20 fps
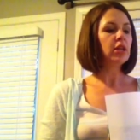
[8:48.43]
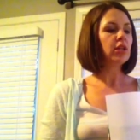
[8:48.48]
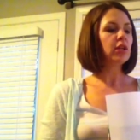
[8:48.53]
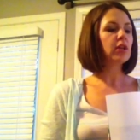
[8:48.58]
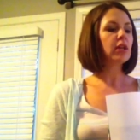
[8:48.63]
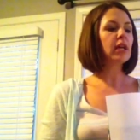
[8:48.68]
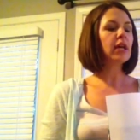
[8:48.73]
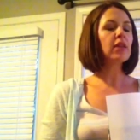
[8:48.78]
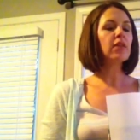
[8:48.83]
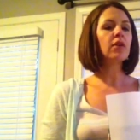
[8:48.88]
You
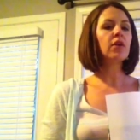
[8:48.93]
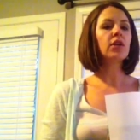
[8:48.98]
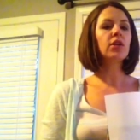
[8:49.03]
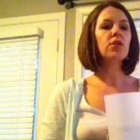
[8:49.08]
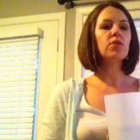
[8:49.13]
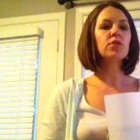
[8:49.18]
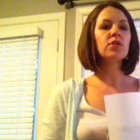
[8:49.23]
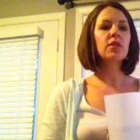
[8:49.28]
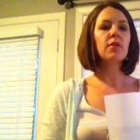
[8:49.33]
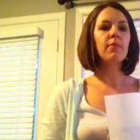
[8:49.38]
can either
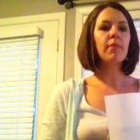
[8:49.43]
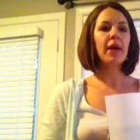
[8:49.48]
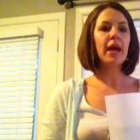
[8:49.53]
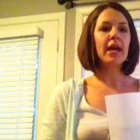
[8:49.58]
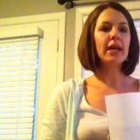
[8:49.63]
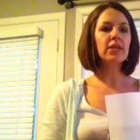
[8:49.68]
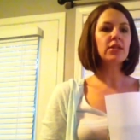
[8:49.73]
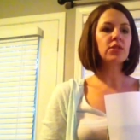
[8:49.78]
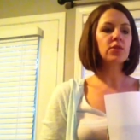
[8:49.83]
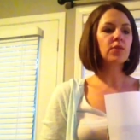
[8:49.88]
use the
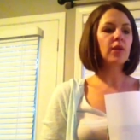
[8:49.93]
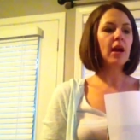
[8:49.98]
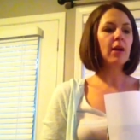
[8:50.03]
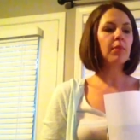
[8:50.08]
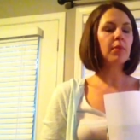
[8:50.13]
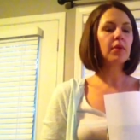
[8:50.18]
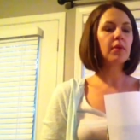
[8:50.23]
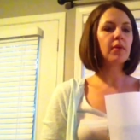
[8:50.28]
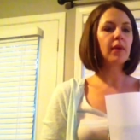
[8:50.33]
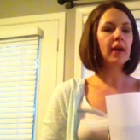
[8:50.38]
base to
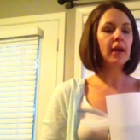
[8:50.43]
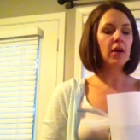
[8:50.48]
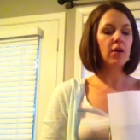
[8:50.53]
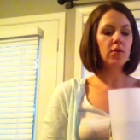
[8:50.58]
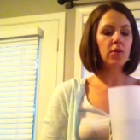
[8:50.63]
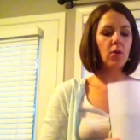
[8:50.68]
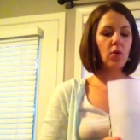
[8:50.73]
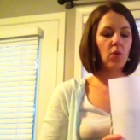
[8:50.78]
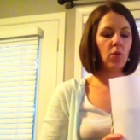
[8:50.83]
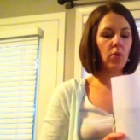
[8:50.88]
wrap it
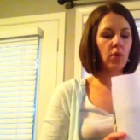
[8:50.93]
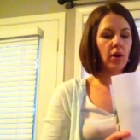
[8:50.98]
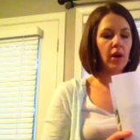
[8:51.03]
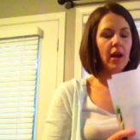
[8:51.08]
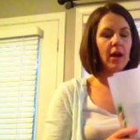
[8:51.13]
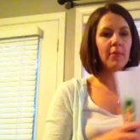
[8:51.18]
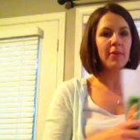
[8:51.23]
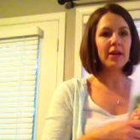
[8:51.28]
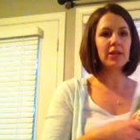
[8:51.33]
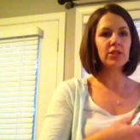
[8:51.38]
around, or
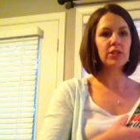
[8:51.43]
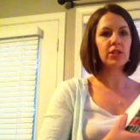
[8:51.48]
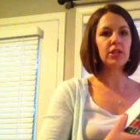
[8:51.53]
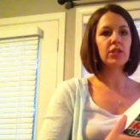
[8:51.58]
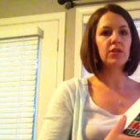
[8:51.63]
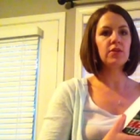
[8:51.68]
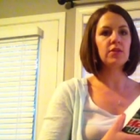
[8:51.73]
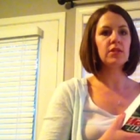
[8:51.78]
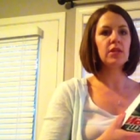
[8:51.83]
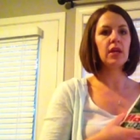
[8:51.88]
I'm actually
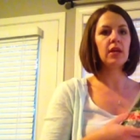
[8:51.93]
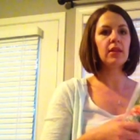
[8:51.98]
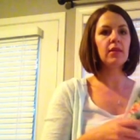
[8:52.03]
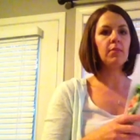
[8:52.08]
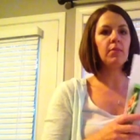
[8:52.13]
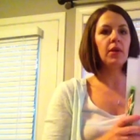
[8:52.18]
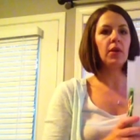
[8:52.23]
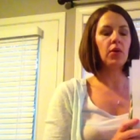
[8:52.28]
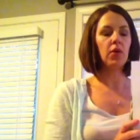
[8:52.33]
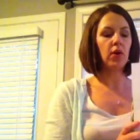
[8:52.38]
using the
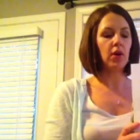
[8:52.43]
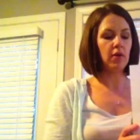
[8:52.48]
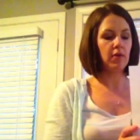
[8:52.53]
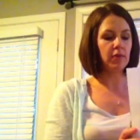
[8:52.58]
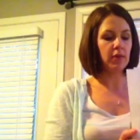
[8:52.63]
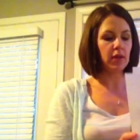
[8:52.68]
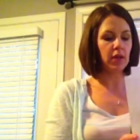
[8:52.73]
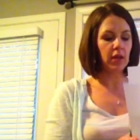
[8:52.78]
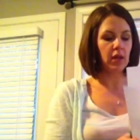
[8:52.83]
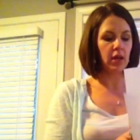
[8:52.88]
middle of
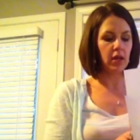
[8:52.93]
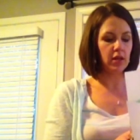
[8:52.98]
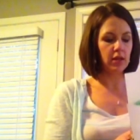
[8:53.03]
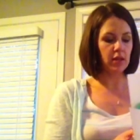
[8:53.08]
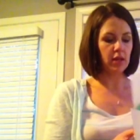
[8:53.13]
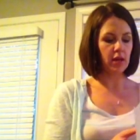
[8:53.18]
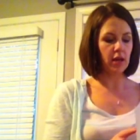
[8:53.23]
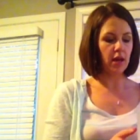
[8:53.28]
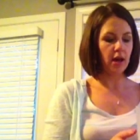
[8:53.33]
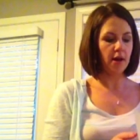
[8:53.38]
the,
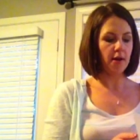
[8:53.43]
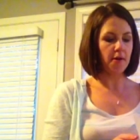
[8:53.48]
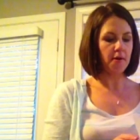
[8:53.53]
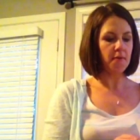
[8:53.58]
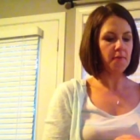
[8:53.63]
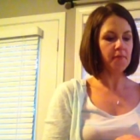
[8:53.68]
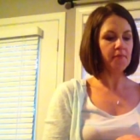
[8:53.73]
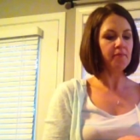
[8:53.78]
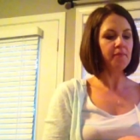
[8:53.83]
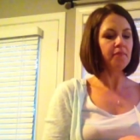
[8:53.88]
the
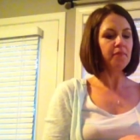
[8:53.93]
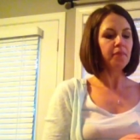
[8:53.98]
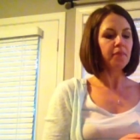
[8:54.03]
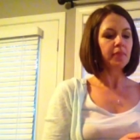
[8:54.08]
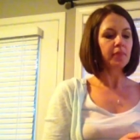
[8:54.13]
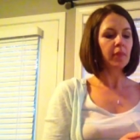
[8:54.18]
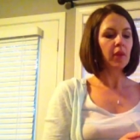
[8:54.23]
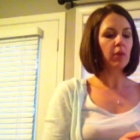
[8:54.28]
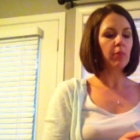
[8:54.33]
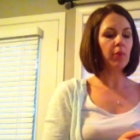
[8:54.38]
um,
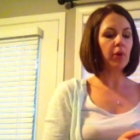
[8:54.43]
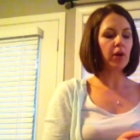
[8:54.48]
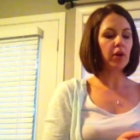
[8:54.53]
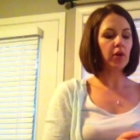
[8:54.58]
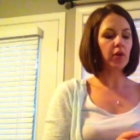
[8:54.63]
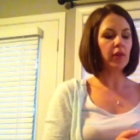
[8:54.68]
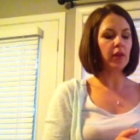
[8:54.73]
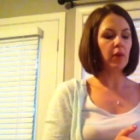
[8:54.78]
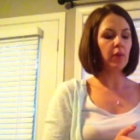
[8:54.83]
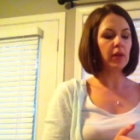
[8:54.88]

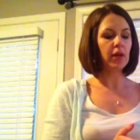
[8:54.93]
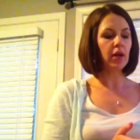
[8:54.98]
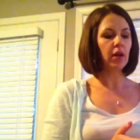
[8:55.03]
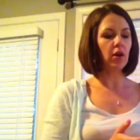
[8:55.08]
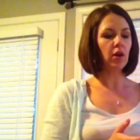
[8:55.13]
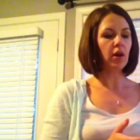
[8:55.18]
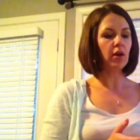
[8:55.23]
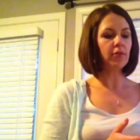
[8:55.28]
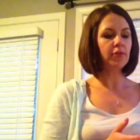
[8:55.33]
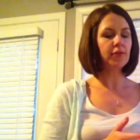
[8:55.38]
bottle that we cut
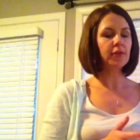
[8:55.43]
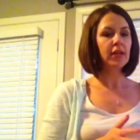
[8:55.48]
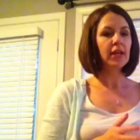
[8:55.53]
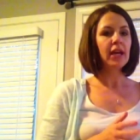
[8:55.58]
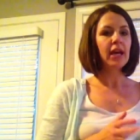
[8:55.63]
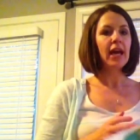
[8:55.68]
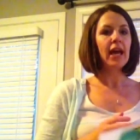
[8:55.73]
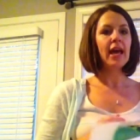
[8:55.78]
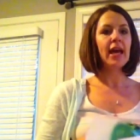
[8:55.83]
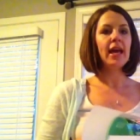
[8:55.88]
off.
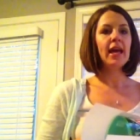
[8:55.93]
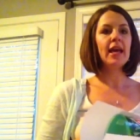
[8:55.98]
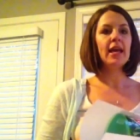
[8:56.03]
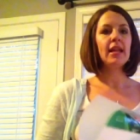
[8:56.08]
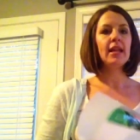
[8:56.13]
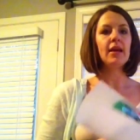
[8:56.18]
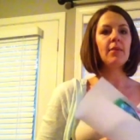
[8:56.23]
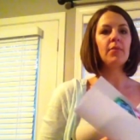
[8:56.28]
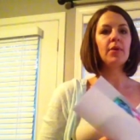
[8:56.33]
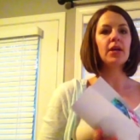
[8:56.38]

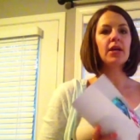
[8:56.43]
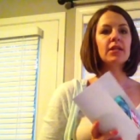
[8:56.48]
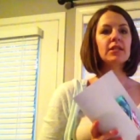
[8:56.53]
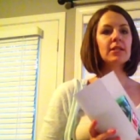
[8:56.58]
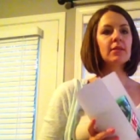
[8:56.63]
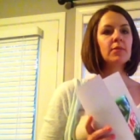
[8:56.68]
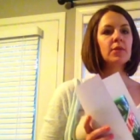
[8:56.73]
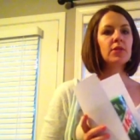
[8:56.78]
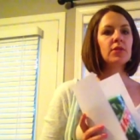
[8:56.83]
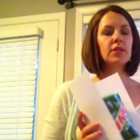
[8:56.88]
And because
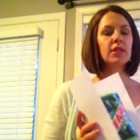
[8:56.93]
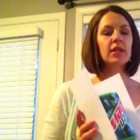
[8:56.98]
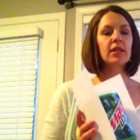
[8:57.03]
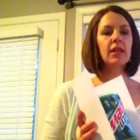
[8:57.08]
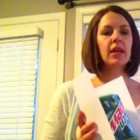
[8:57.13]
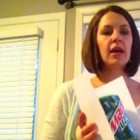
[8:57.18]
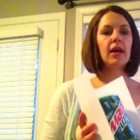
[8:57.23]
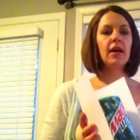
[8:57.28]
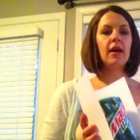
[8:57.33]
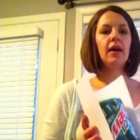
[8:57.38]
I'm using
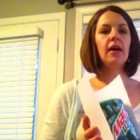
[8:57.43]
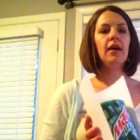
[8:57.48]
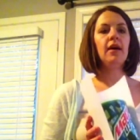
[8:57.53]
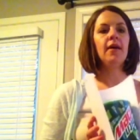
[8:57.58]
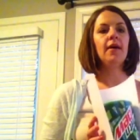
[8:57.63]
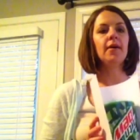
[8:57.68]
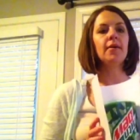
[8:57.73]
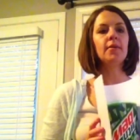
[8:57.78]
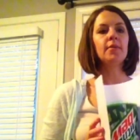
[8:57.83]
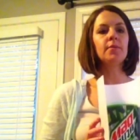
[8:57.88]
the
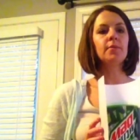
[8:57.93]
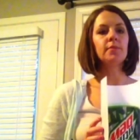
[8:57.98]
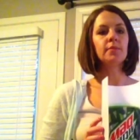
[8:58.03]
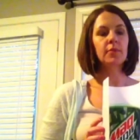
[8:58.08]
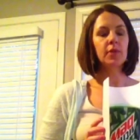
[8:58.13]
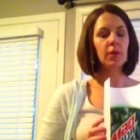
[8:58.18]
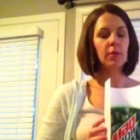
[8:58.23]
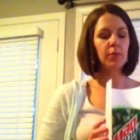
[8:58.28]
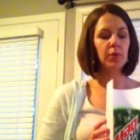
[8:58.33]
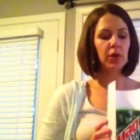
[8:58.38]
um,
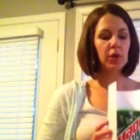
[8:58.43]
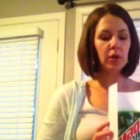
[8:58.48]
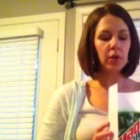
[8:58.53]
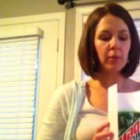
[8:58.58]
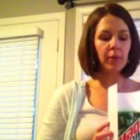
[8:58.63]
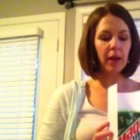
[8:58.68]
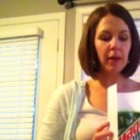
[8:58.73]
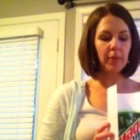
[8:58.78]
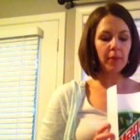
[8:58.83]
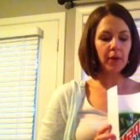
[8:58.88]
computer
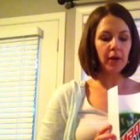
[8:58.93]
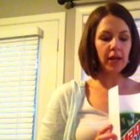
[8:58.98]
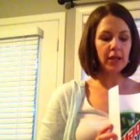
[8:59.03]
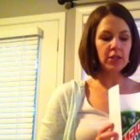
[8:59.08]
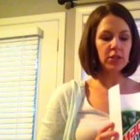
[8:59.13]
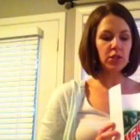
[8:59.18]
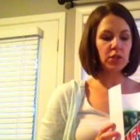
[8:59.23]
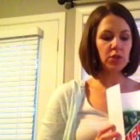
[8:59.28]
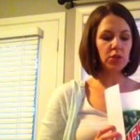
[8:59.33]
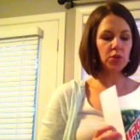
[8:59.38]
paper,
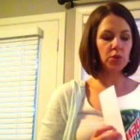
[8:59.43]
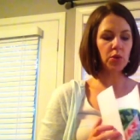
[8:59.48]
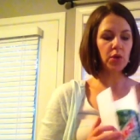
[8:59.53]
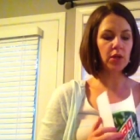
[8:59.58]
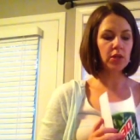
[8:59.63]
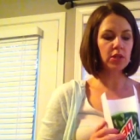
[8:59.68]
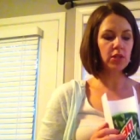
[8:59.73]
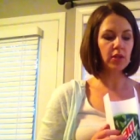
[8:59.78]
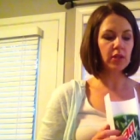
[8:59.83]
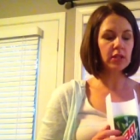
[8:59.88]
it's too
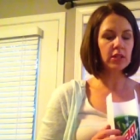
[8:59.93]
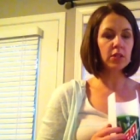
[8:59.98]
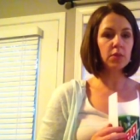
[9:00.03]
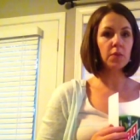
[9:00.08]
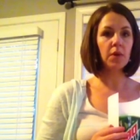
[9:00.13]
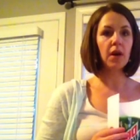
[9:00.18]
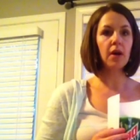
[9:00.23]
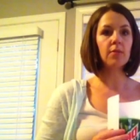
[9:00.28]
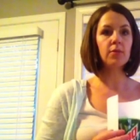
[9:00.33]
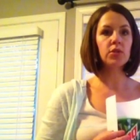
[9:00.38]
short. So this is
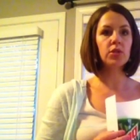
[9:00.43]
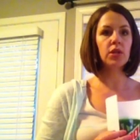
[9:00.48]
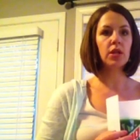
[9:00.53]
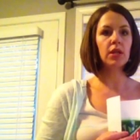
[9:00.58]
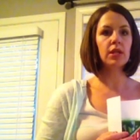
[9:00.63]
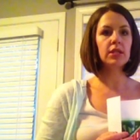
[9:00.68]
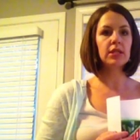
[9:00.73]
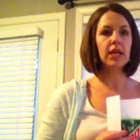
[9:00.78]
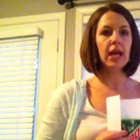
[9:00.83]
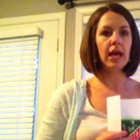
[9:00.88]
where I'm just
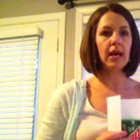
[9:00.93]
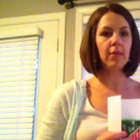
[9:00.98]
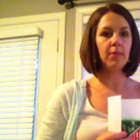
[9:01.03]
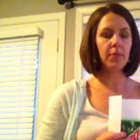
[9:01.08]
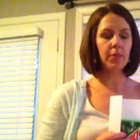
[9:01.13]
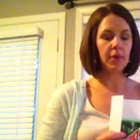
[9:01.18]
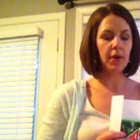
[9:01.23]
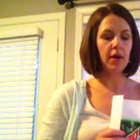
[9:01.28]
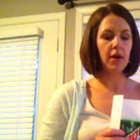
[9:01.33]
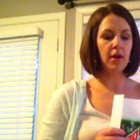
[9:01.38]
going to tape
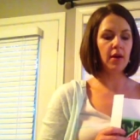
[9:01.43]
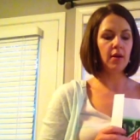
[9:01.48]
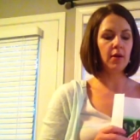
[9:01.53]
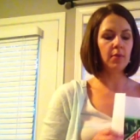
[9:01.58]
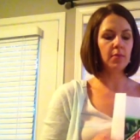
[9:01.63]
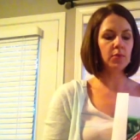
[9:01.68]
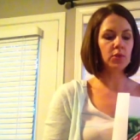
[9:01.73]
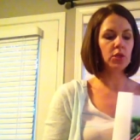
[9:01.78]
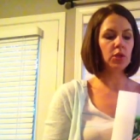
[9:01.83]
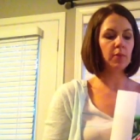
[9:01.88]

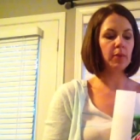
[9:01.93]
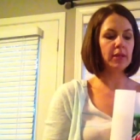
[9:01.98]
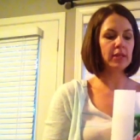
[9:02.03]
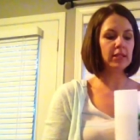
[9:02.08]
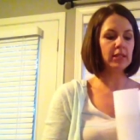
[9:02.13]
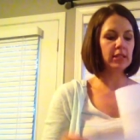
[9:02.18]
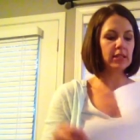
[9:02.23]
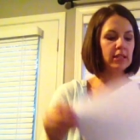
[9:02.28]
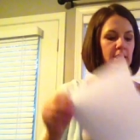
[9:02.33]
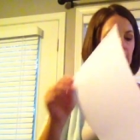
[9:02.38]
um, two
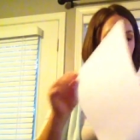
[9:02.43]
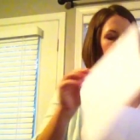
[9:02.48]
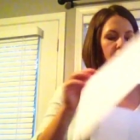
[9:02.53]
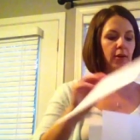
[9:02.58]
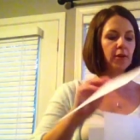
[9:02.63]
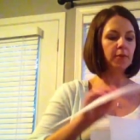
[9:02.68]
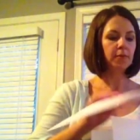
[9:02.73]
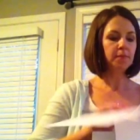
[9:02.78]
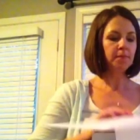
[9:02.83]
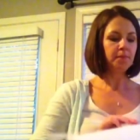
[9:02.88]
pieces
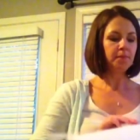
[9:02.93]
together